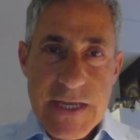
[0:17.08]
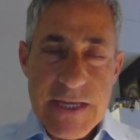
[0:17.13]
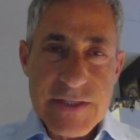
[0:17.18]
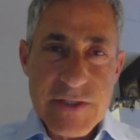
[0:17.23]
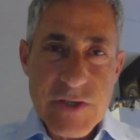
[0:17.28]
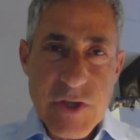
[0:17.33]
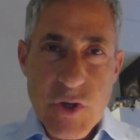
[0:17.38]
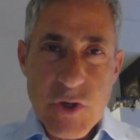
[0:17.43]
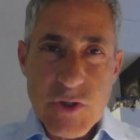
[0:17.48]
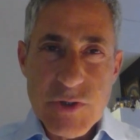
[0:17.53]

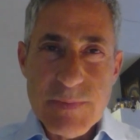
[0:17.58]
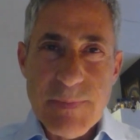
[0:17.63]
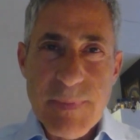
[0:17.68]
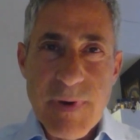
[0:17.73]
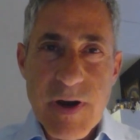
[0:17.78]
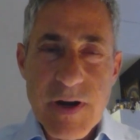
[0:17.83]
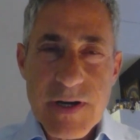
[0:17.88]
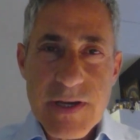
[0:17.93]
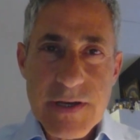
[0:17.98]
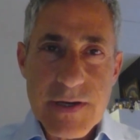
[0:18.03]
good
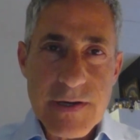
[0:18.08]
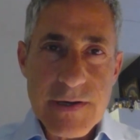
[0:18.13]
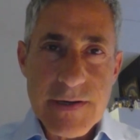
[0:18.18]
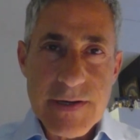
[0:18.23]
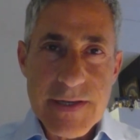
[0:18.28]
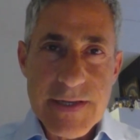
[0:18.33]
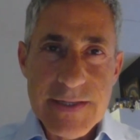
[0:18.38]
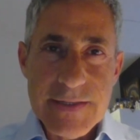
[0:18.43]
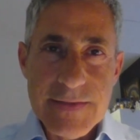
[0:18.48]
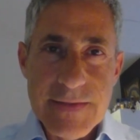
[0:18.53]
marker
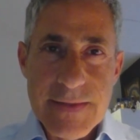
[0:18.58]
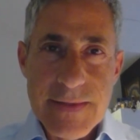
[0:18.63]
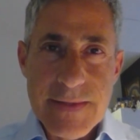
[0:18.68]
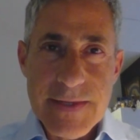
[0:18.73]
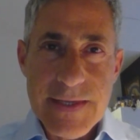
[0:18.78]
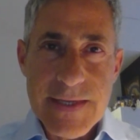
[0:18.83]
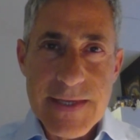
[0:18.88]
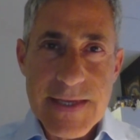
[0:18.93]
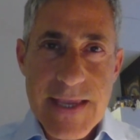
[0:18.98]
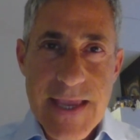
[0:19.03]
in
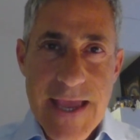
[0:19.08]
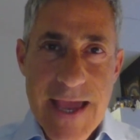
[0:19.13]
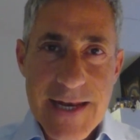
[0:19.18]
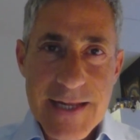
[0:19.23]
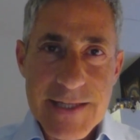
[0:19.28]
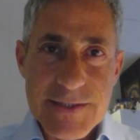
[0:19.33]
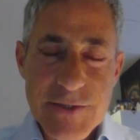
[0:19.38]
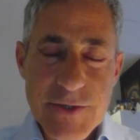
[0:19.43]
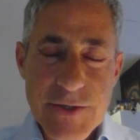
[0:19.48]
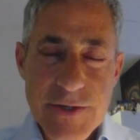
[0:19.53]
the
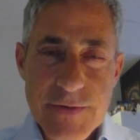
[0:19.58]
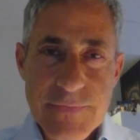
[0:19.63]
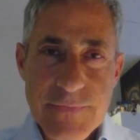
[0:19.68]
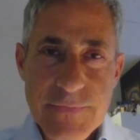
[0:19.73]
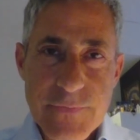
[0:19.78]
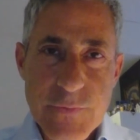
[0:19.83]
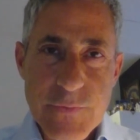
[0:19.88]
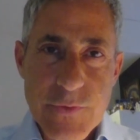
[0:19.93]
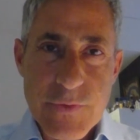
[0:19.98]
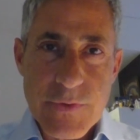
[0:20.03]
calendar
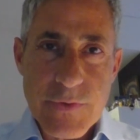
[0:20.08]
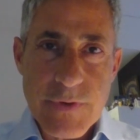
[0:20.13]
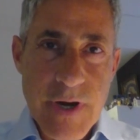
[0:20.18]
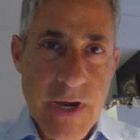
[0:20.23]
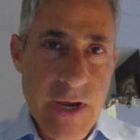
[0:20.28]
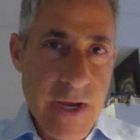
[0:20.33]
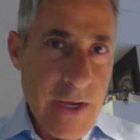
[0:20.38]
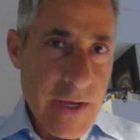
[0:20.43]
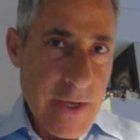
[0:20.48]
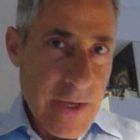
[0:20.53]
for
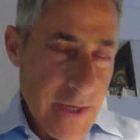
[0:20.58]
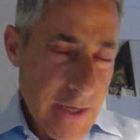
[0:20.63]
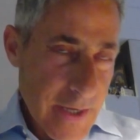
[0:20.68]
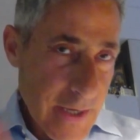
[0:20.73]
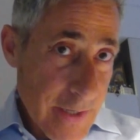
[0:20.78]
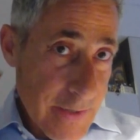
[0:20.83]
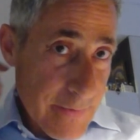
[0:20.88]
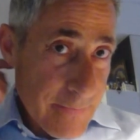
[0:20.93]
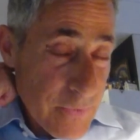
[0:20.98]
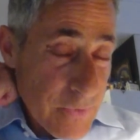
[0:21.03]

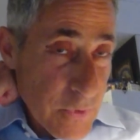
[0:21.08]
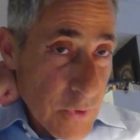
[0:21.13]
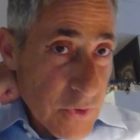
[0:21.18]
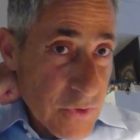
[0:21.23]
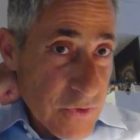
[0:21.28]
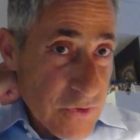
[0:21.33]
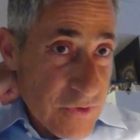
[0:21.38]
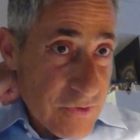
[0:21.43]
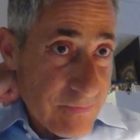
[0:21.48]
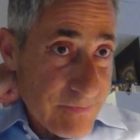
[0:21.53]

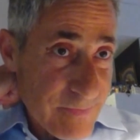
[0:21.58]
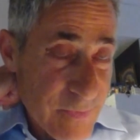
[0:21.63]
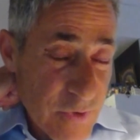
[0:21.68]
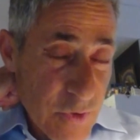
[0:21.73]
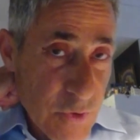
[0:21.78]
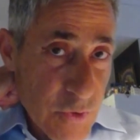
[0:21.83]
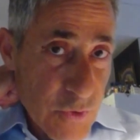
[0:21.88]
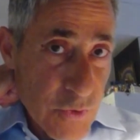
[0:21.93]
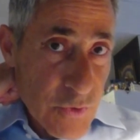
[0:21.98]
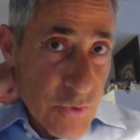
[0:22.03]
those
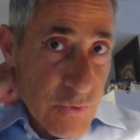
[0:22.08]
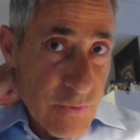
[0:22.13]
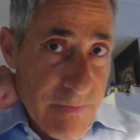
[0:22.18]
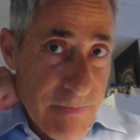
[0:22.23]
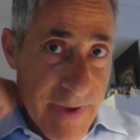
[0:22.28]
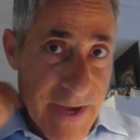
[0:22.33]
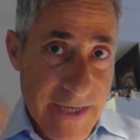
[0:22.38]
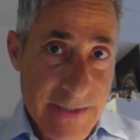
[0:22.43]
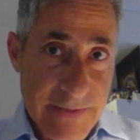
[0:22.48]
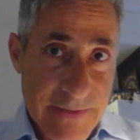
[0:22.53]
who
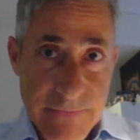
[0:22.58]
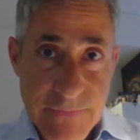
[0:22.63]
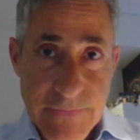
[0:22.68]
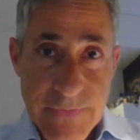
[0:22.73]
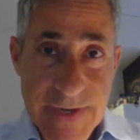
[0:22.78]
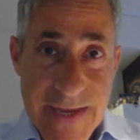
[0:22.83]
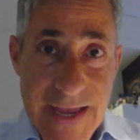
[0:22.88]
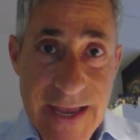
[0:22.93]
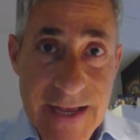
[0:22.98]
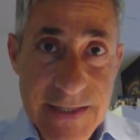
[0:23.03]
might
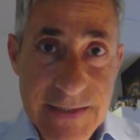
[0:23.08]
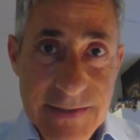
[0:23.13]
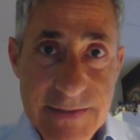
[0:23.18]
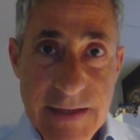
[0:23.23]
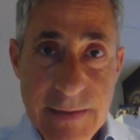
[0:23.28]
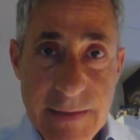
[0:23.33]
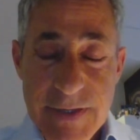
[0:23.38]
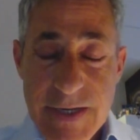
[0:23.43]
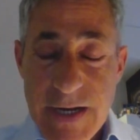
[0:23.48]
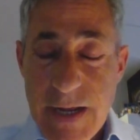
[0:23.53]
forget. I
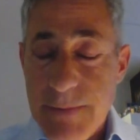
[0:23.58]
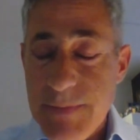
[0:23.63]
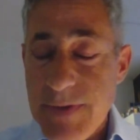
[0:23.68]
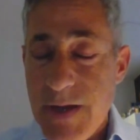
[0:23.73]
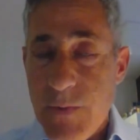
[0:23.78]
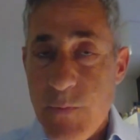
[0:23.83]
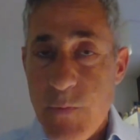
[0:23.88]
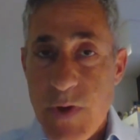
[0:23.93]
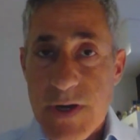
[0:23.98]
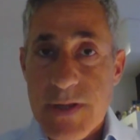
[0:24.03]
mean, I'm not
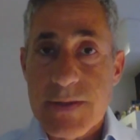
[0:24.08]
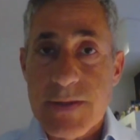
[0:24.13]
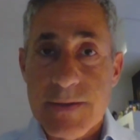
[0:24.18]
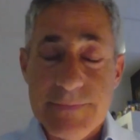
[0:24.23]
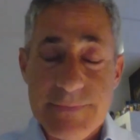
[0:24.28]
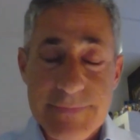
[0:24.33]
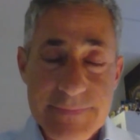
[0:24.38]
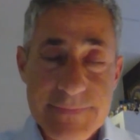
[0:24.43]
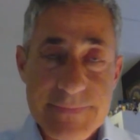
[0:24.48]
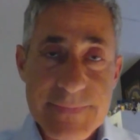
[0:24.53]
one of them,
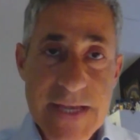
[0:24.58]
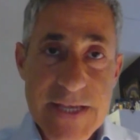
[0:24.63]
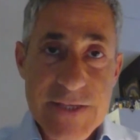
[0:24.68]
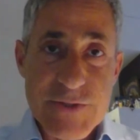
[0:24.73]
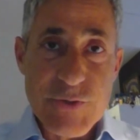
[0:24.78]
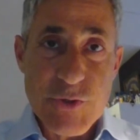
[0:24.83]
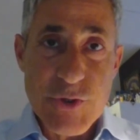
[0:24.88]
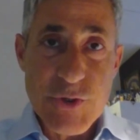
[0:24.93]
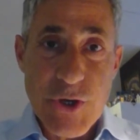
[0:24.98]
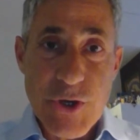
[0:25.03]
as you
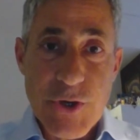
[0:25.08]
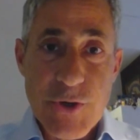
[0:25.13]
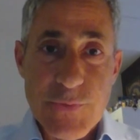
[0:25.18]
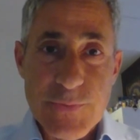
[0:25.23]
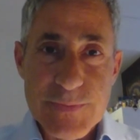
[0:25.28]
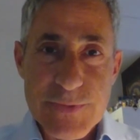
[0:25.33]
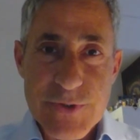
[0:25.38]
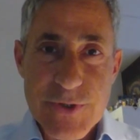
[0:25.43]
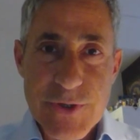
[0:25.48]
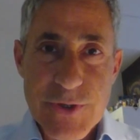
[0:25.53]
know.
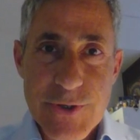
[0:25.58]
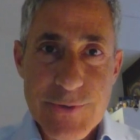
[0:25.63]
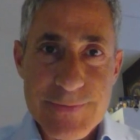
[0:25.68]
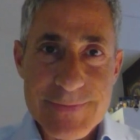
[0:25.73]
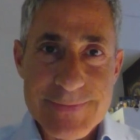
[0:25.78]
So.